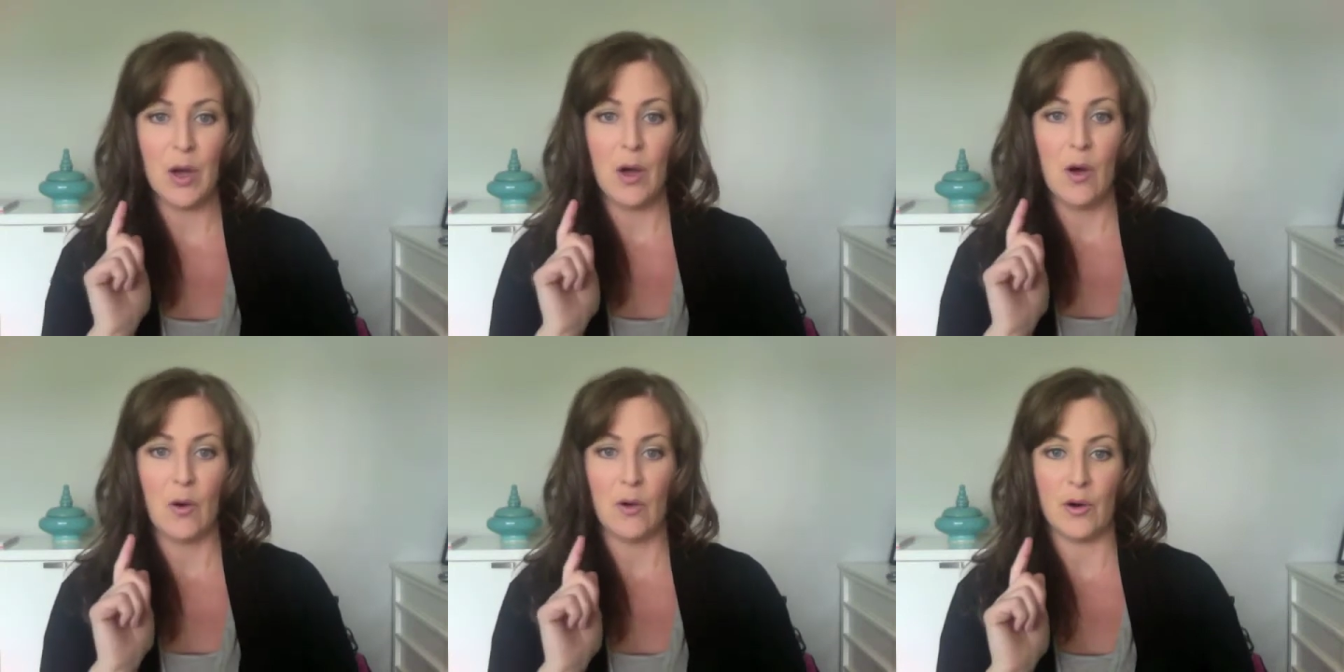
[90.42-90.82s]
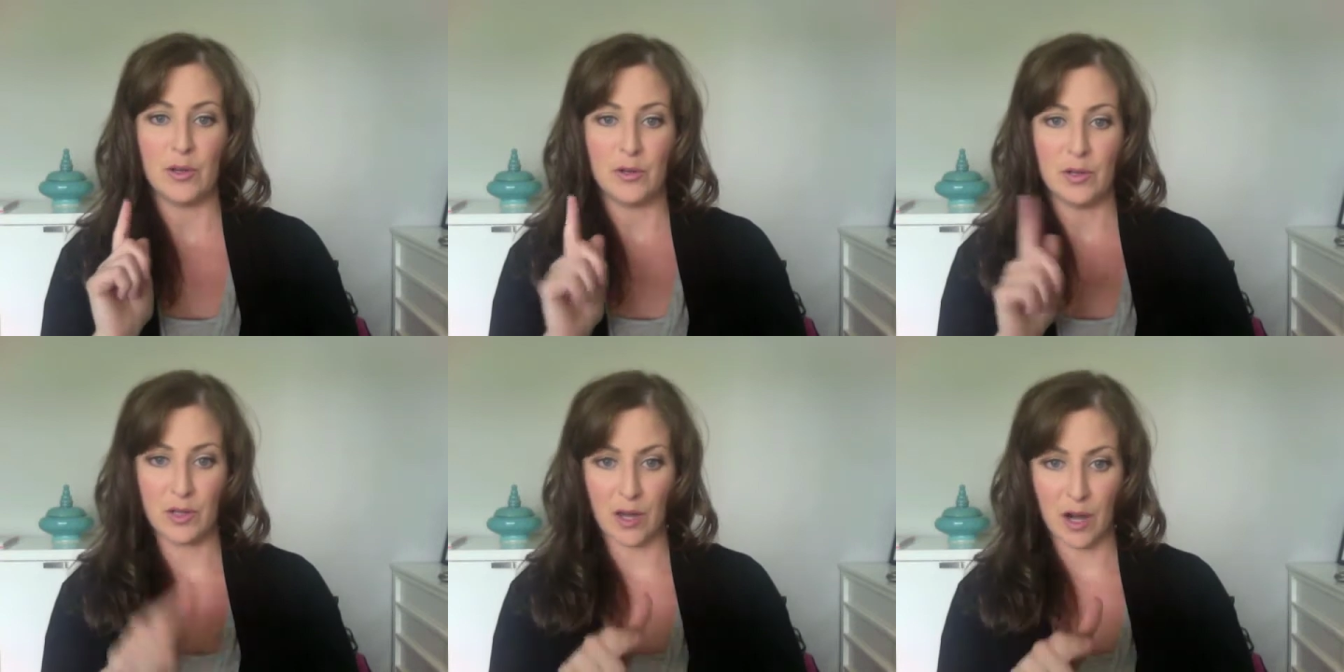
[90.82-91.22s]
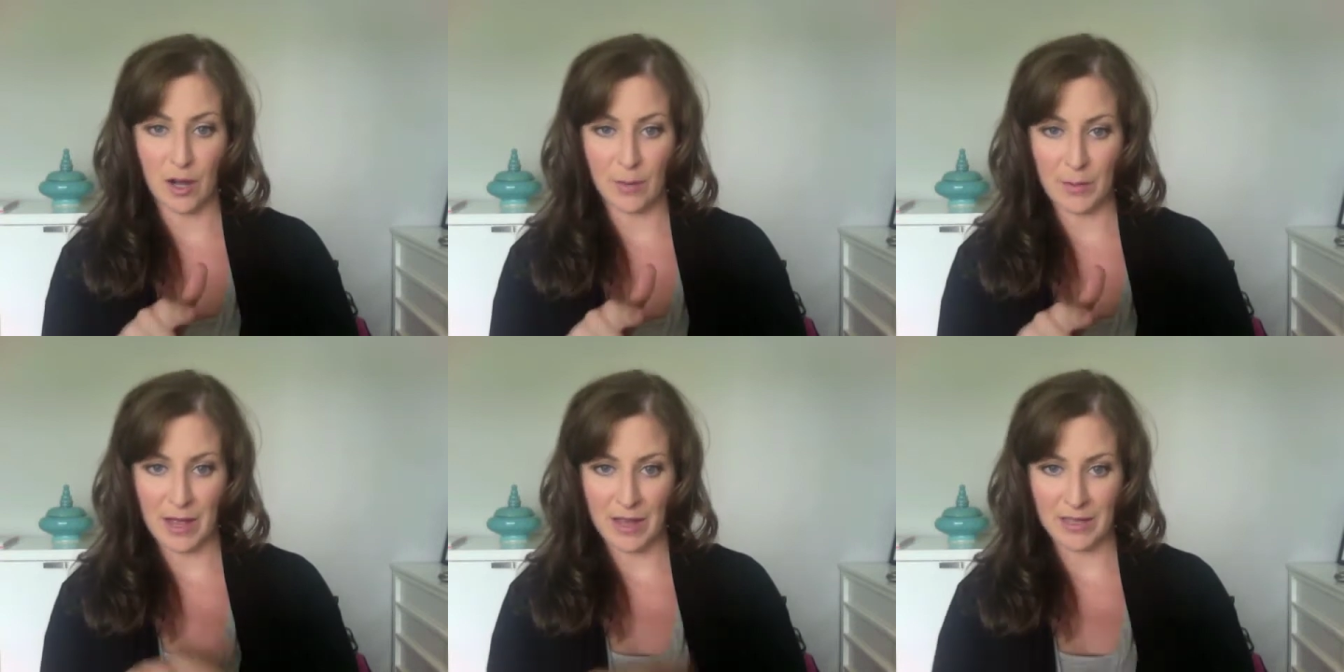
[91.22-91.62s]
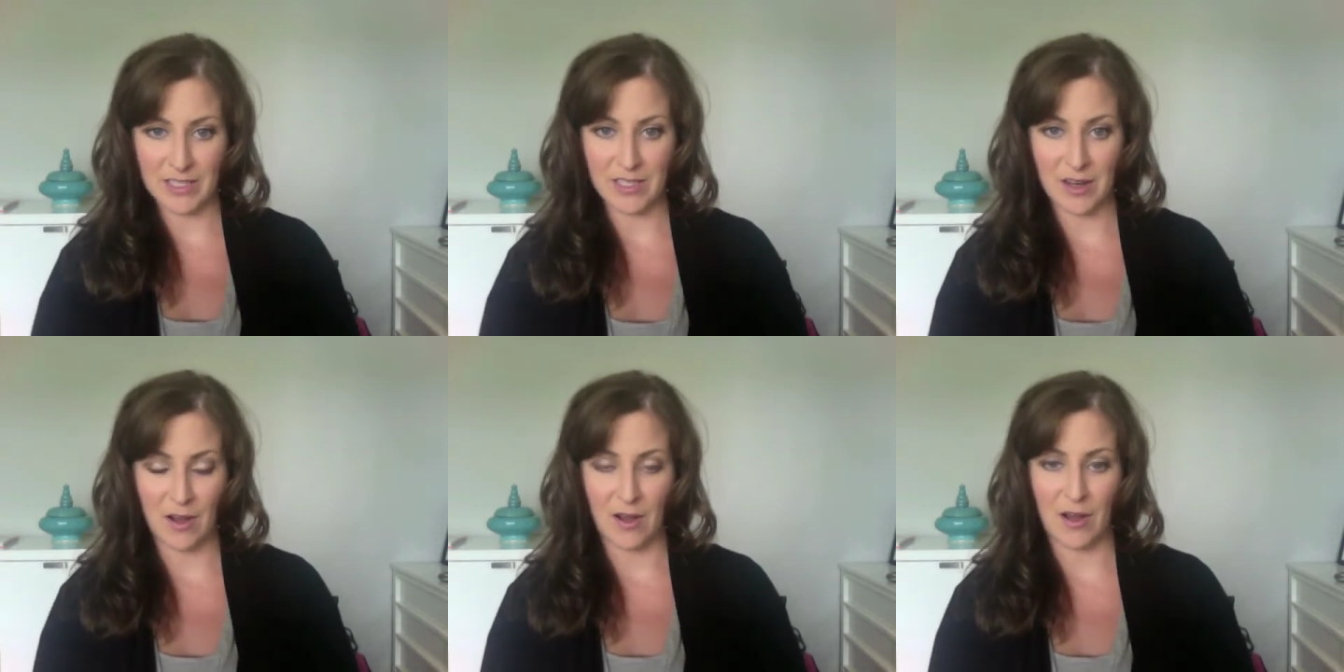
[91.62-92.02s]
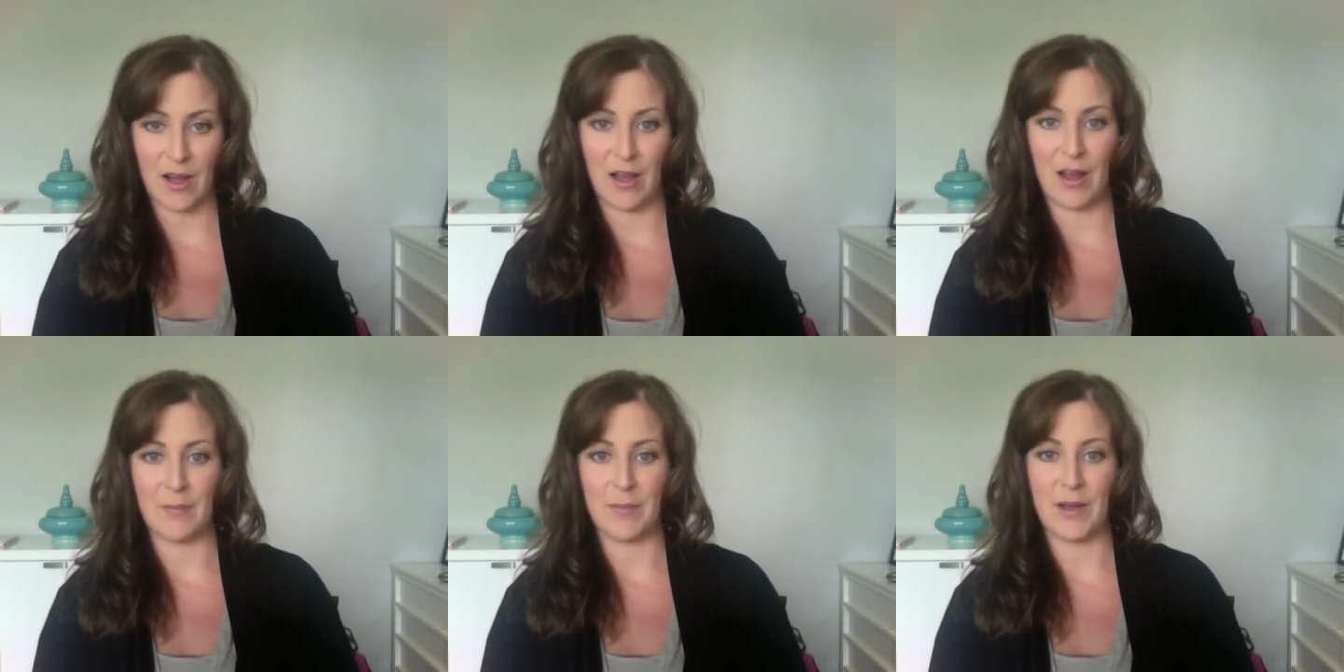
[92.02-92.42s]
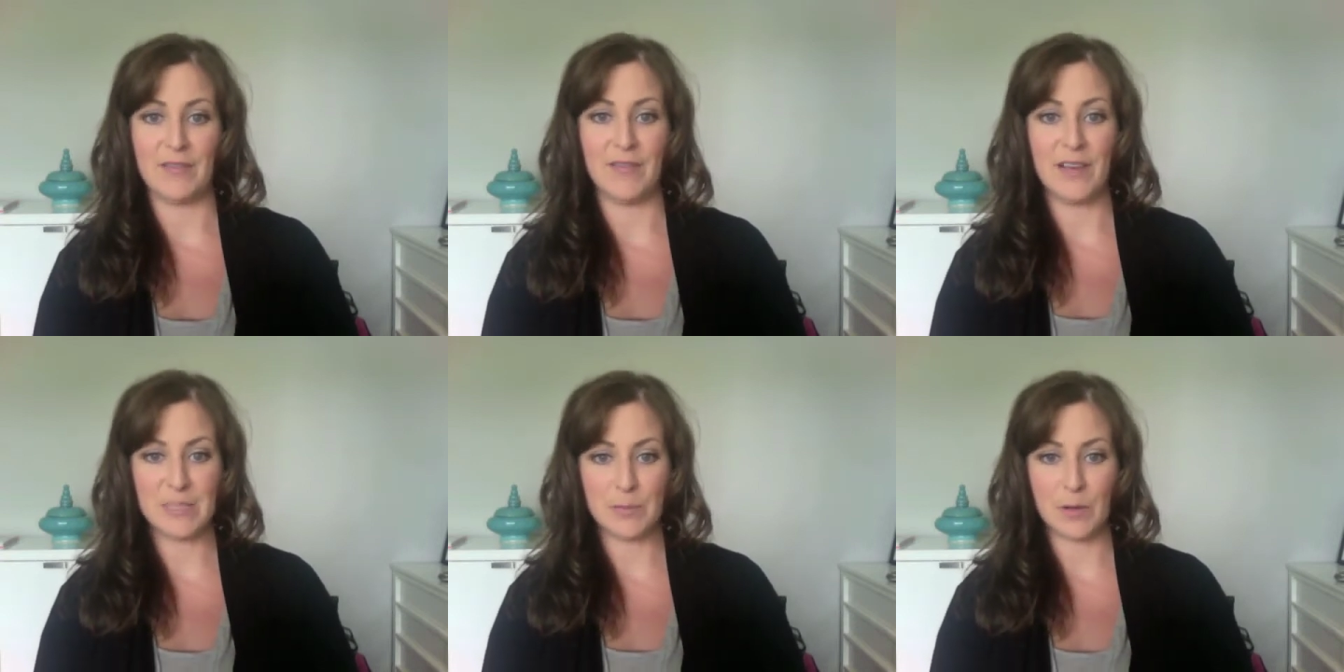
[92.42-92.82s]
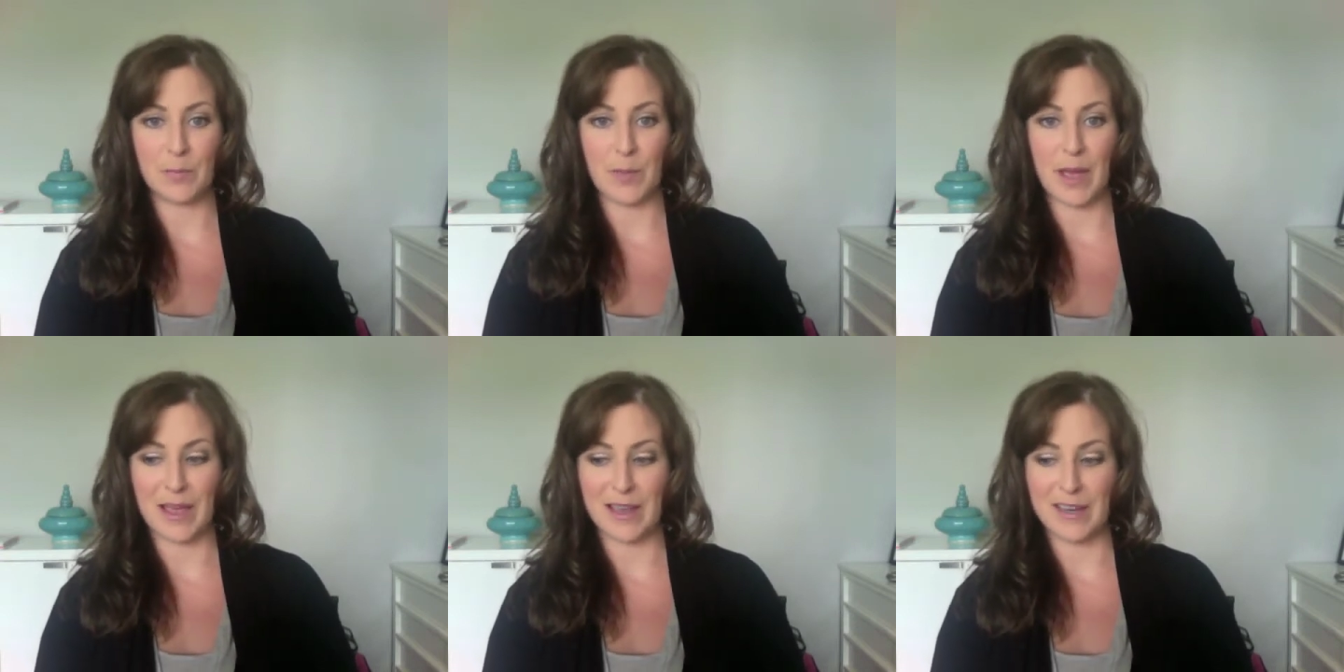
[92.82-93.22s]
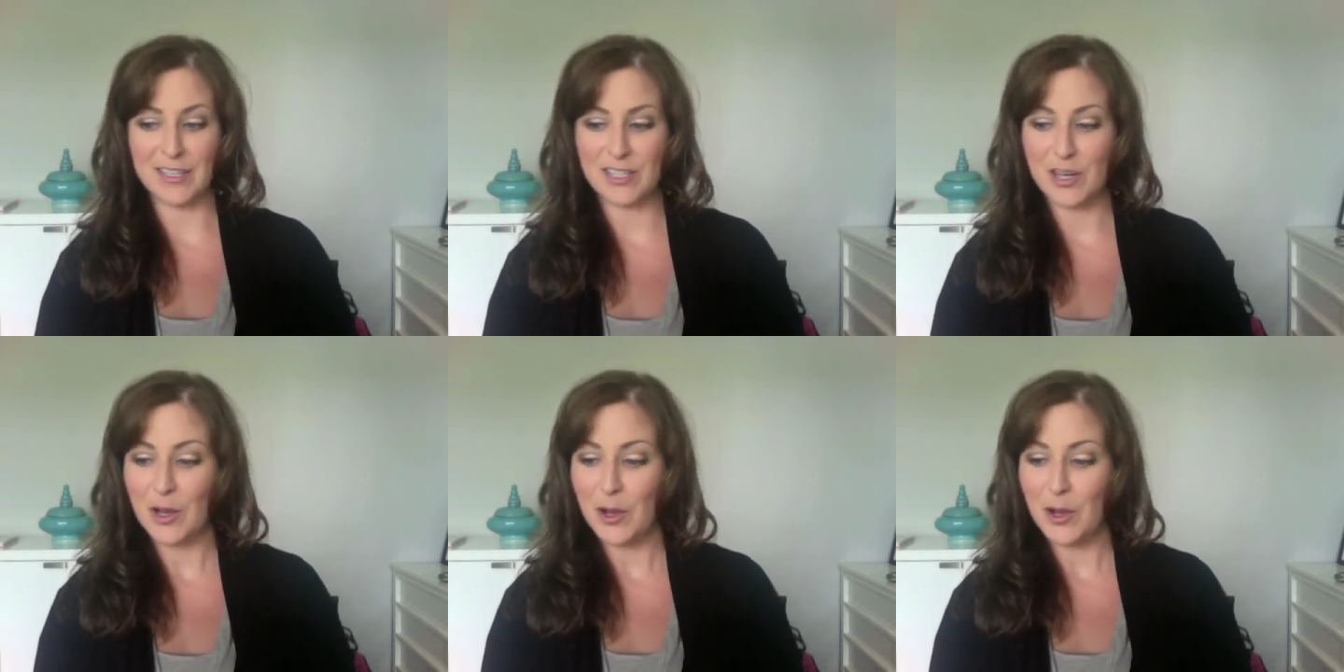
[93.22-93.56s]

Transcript: or you can comment on my Facebook page